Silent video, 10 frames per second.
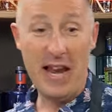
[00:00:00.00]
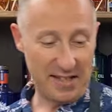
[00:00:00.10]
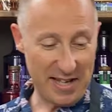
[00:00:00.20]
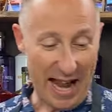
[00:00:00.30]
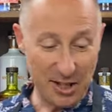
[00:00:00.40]
when
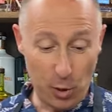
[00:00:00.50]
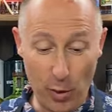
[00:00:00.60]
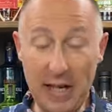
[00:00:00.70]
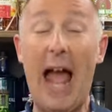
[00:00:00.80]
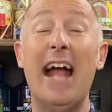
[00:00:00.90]
that's
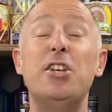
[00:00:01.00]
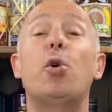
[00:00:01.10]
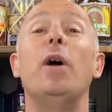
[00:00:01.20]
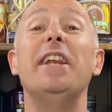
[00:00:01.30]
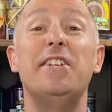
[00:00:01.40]
adequate,
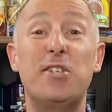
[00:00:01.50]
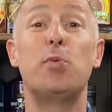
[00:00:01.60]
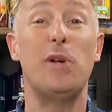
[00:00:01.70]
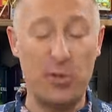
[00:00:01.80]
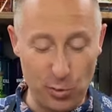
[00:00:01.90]
adequately
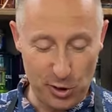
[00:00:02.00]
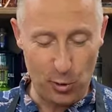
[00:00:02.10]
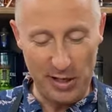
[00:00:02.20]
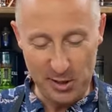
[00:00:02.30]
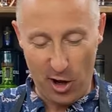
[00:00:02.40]
swizzled,
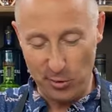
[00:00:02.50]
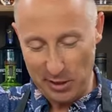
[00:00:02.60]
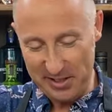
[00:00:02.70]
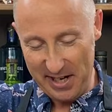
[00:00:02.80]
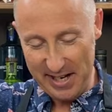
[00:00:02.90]
quite a hard
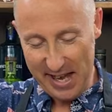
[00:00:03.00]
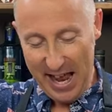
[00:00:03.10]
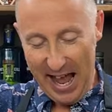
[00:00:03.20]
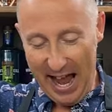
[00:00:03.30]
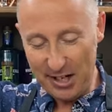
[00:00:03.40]
word to say,
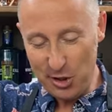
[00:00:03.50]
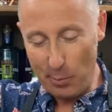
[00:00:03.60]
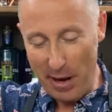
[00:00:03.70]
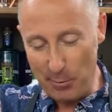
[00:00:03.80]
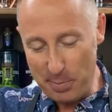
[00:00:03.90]
uh,
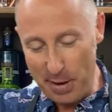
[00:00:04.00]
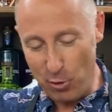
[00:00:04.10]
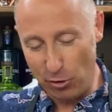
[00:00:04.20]
top out with a bit